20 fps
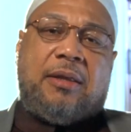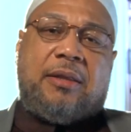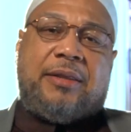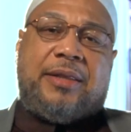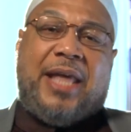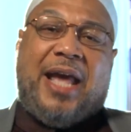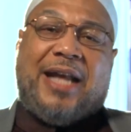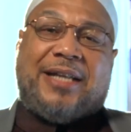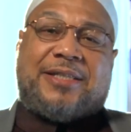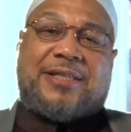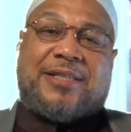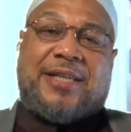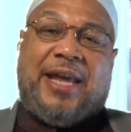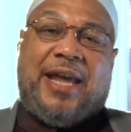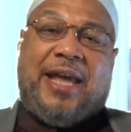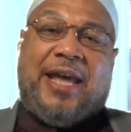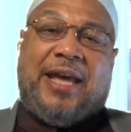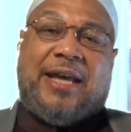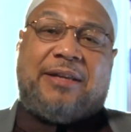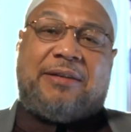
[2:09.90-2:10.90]
That
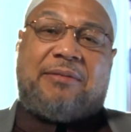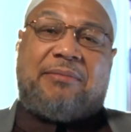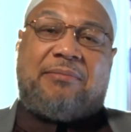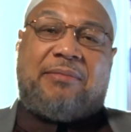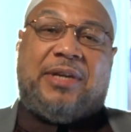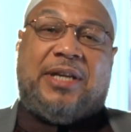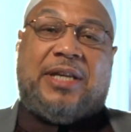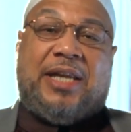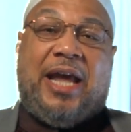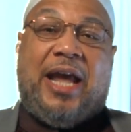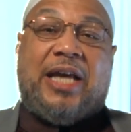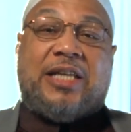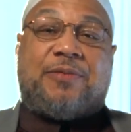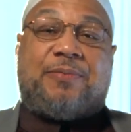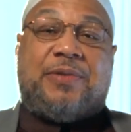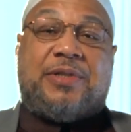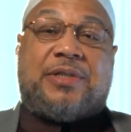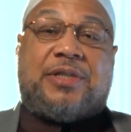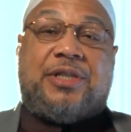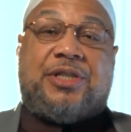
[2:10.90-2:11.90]
said, it has
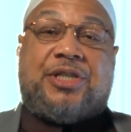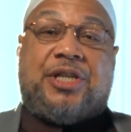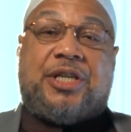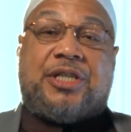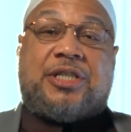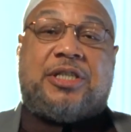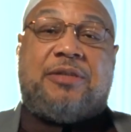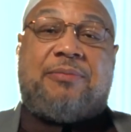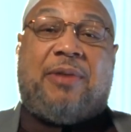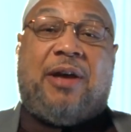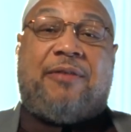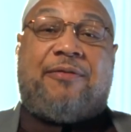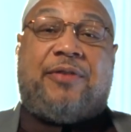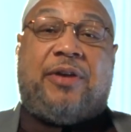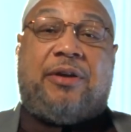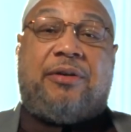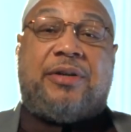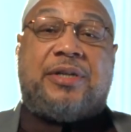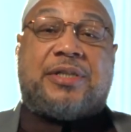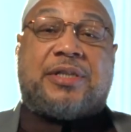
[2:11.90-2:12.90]
been suggested by
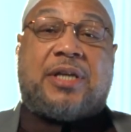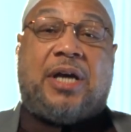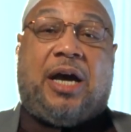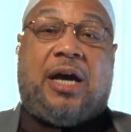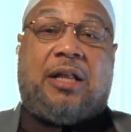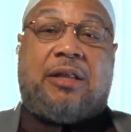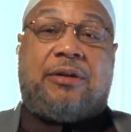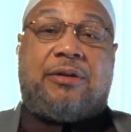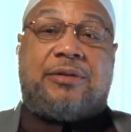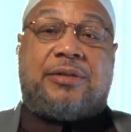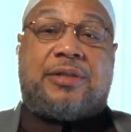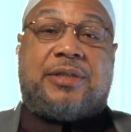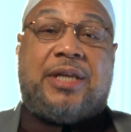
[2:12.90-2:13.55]
various scholars